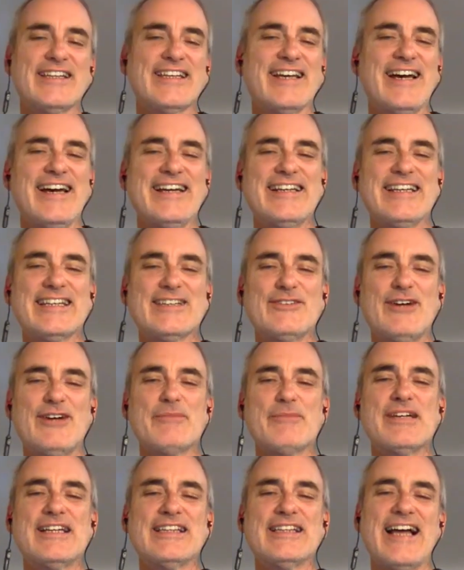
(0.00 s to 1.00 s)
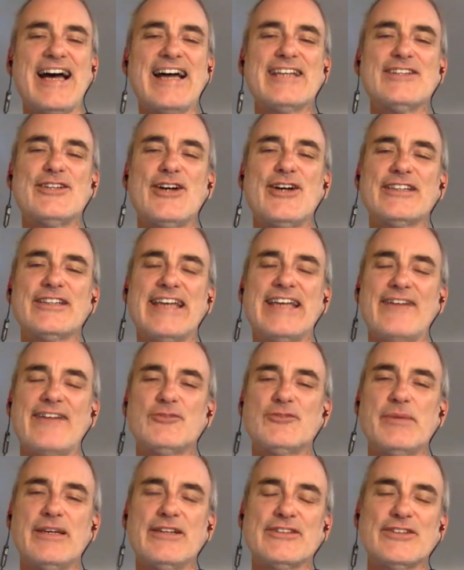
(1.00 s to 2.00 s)
anxiety, so I'm glad not to have
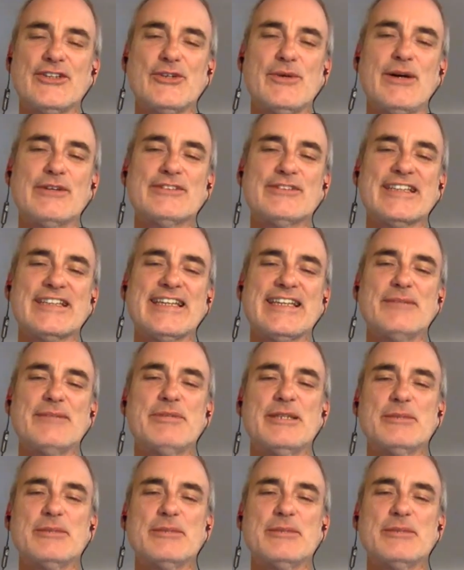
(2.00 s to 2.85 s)
to be able to go out to see